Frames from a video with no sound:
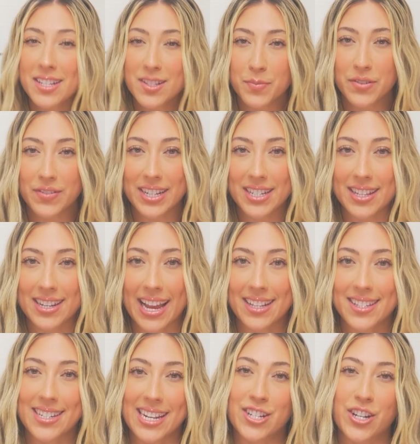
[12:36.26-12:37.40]
is moving to the
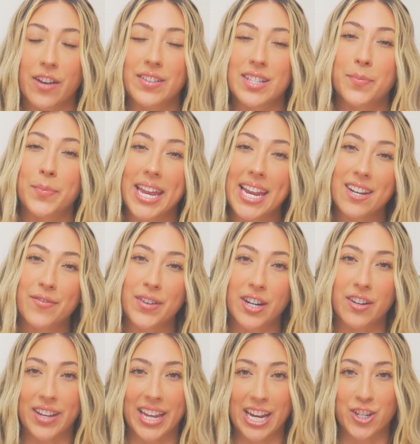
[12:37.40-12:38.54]
next stage of its paid
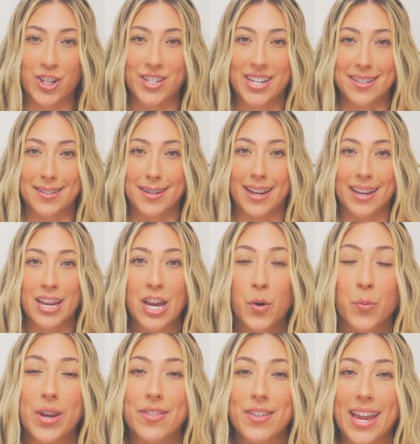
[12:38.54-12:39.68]
verification testing
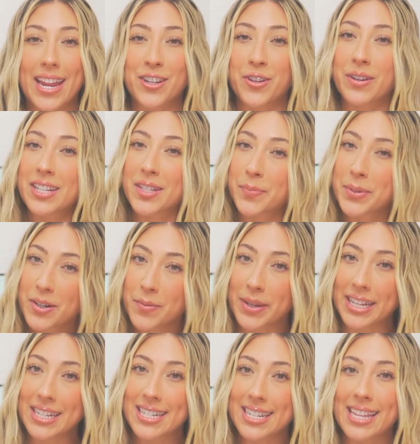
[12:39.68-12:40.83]
with a new
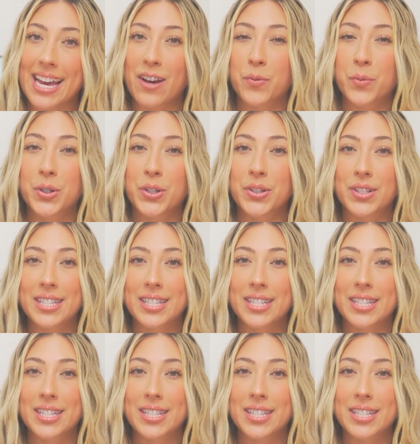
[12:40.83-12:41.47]
experiment that will